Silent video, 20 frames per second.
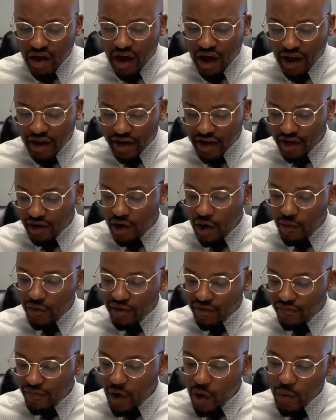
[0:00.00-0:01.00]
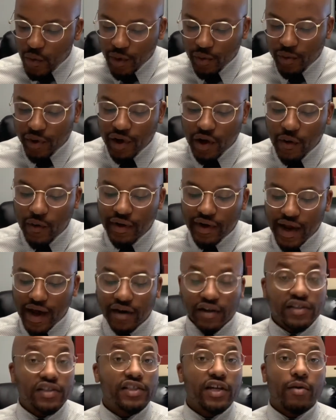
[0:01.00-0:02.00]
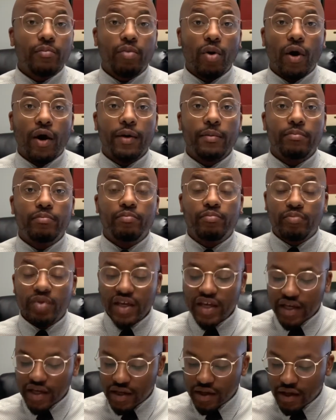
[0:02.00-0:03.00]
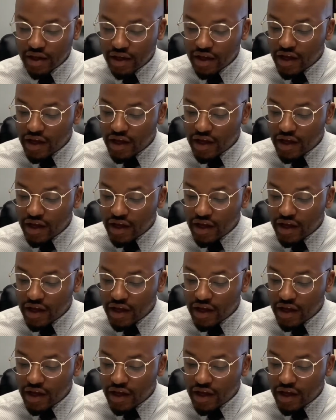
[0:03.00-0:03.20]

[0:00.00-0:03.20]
Here going forward, we're going down to subpart B.